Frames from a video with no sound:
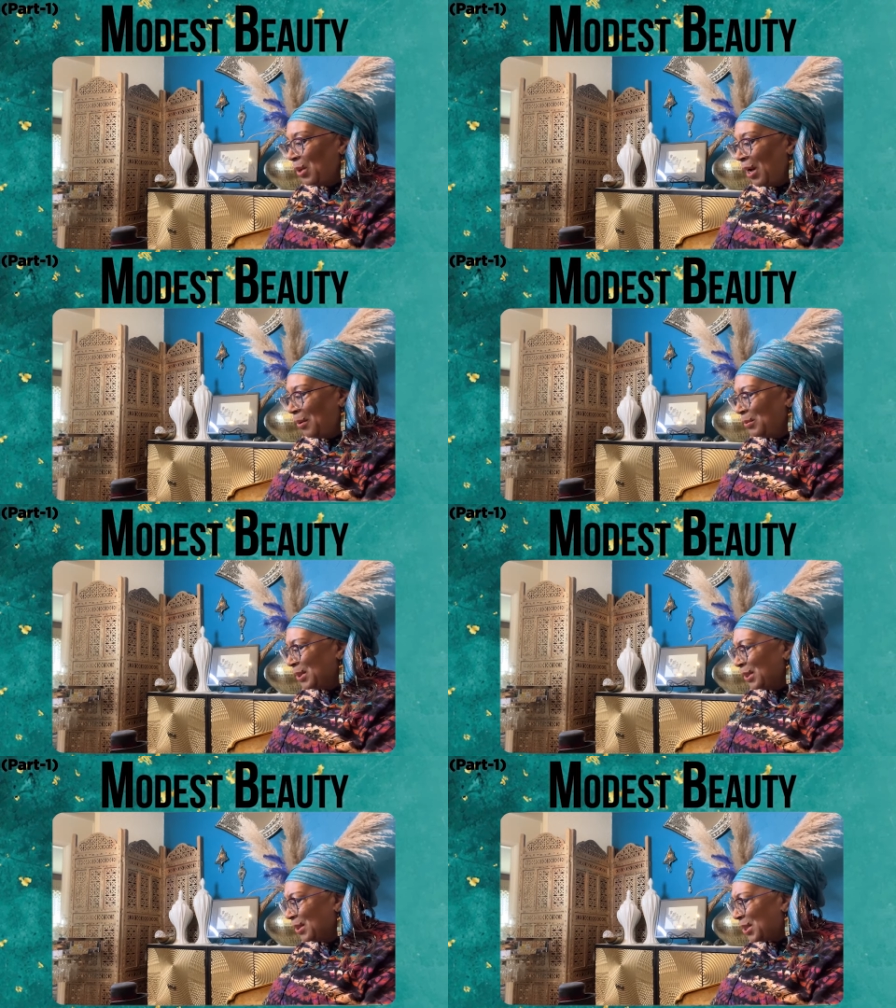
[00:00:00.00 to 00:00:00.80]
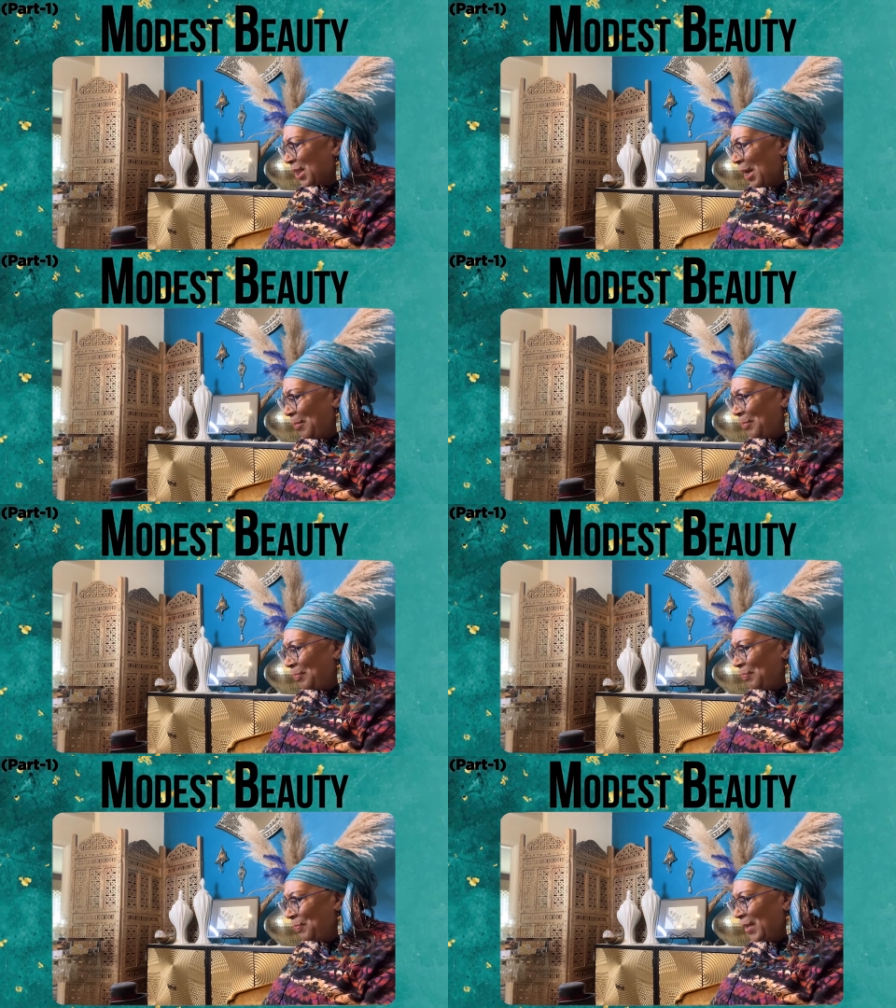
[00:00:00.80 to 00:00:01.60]
i was in a
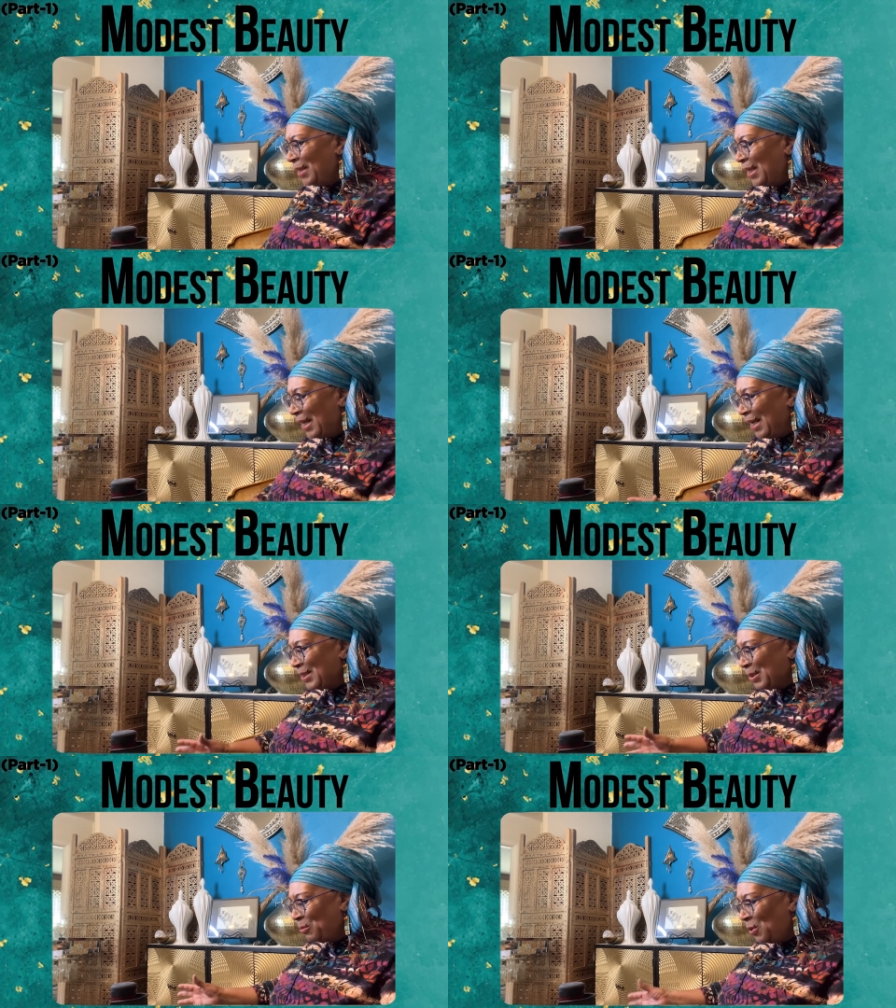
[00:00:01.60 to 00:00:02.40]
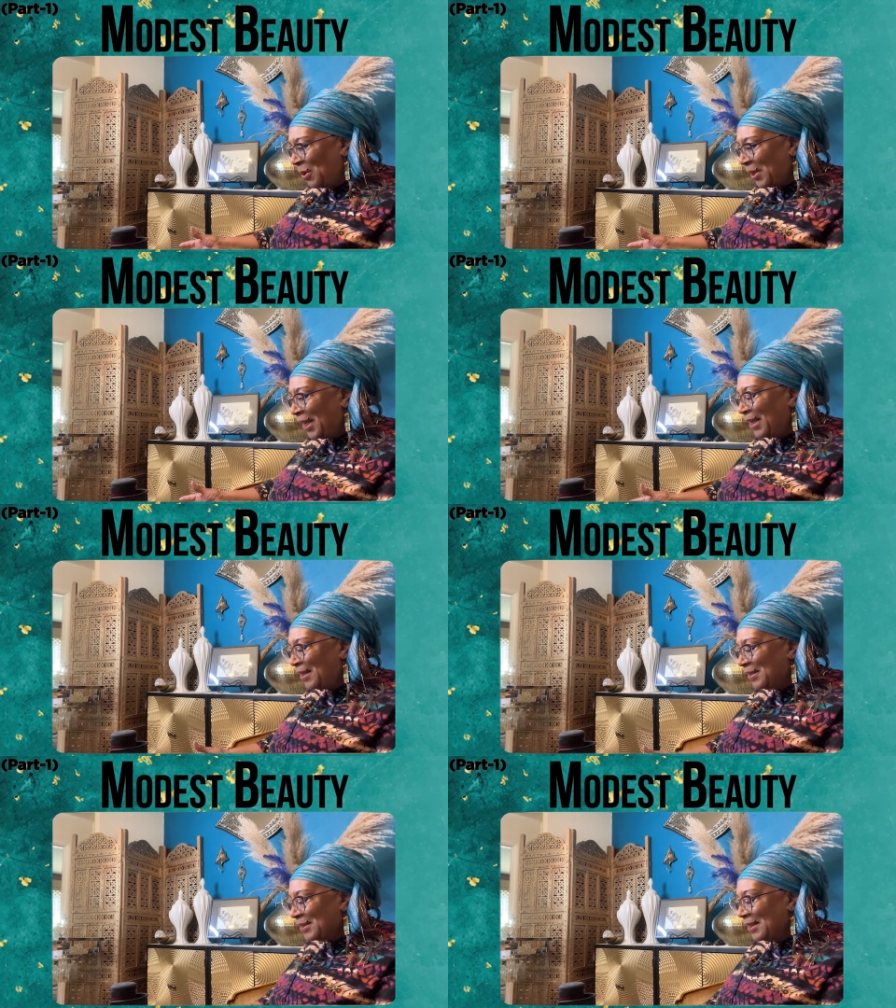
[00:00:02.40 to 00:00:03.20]
shop and they had some wall
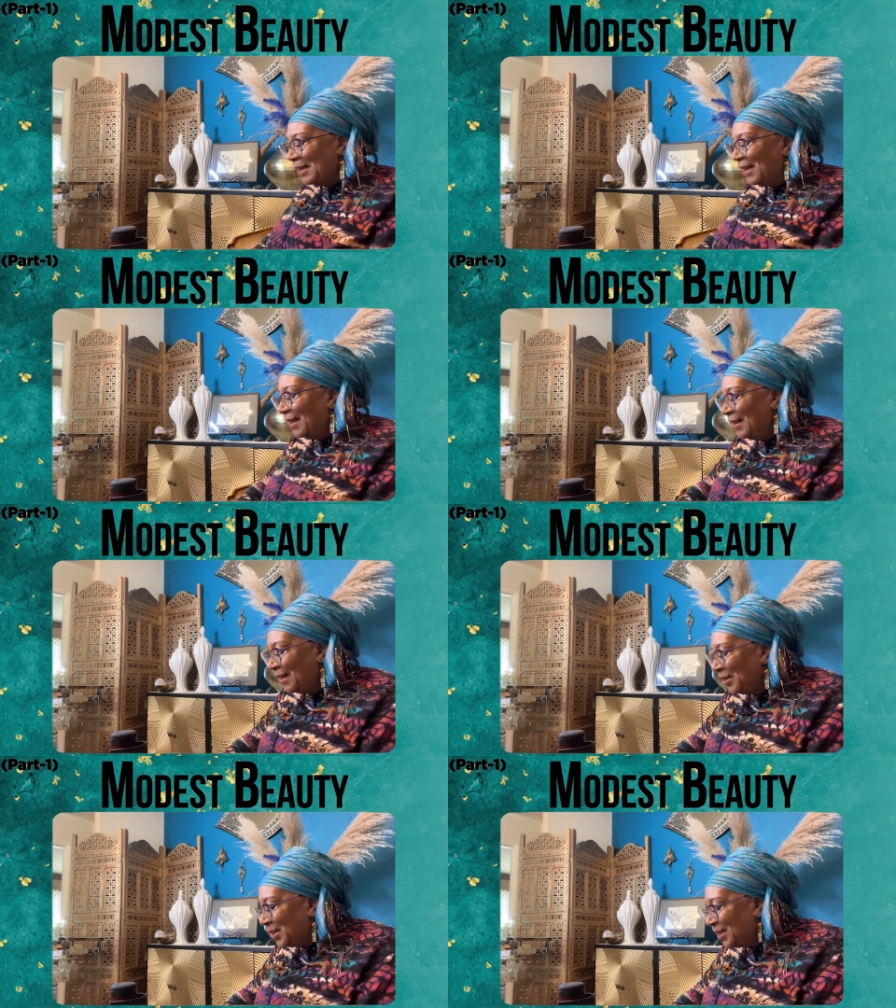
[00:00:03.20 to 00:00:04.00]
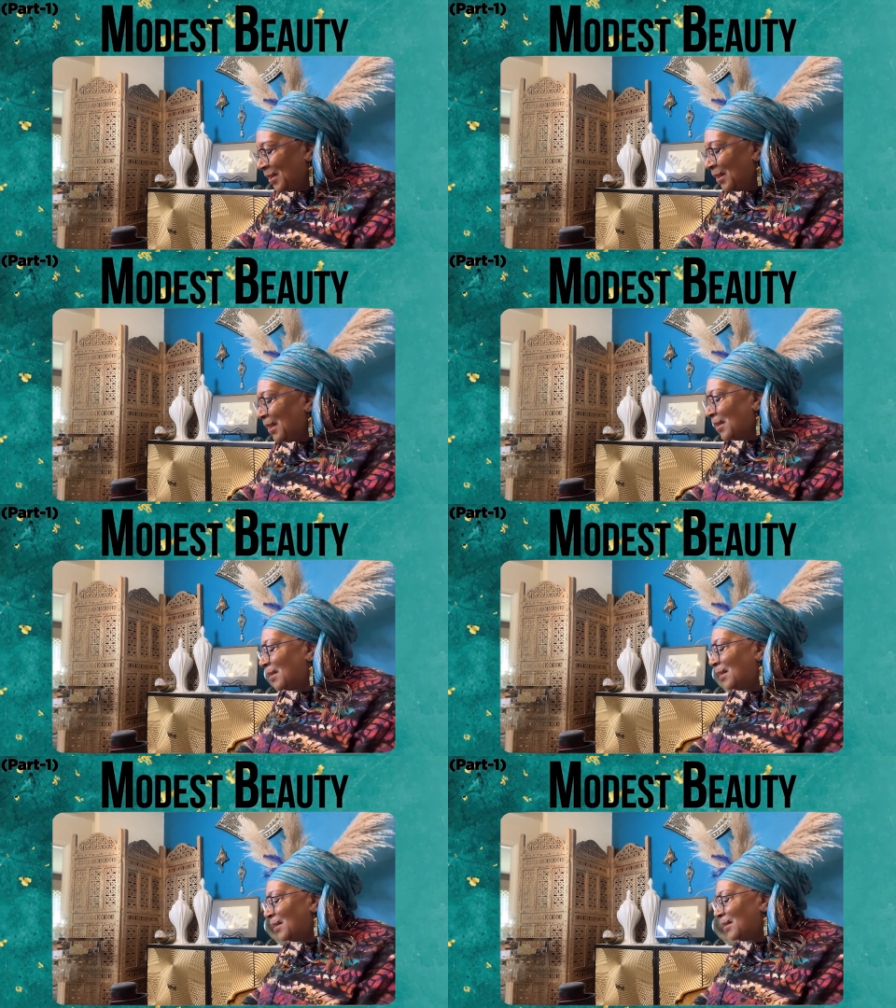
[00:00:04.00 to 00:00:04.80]
hangings and i looked at it and i
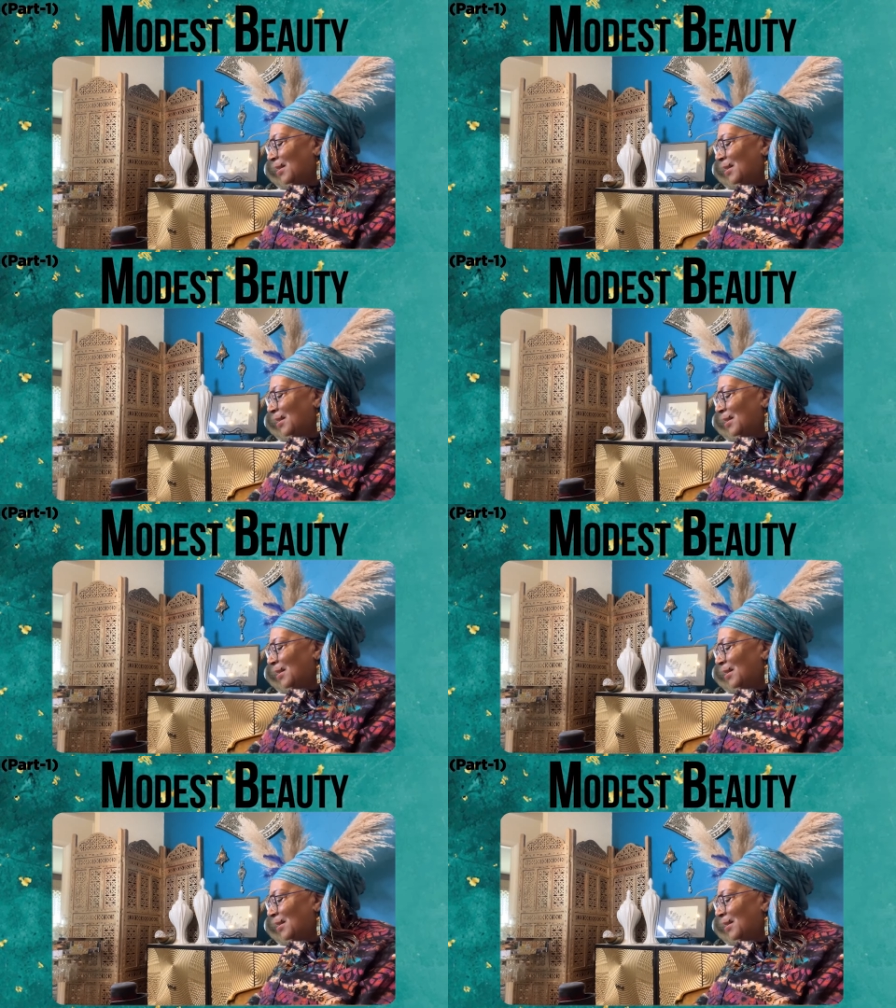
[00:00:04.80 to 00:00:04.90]
said